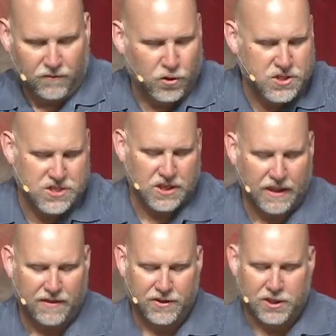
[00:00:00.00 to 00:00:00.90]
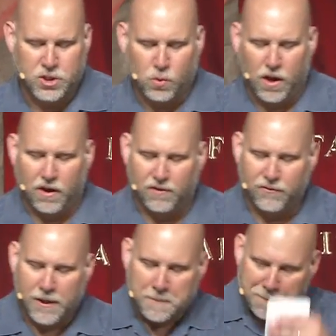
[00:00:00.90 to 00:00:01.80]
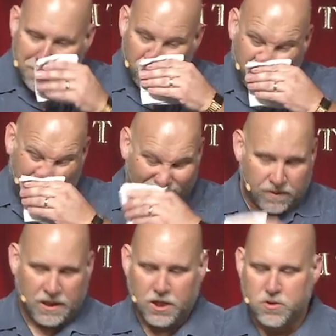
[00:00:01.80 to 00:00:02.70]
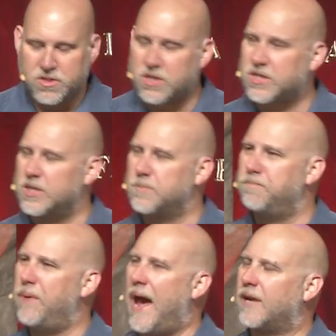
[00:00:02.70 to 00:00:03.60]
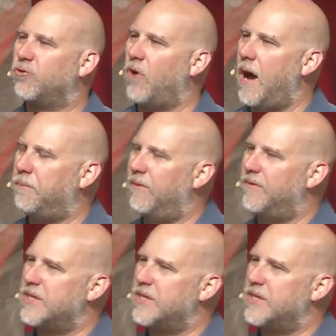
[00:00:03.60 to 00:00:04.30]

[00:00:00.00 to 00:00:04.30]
Verses 11 and 12, he uses this backdrop of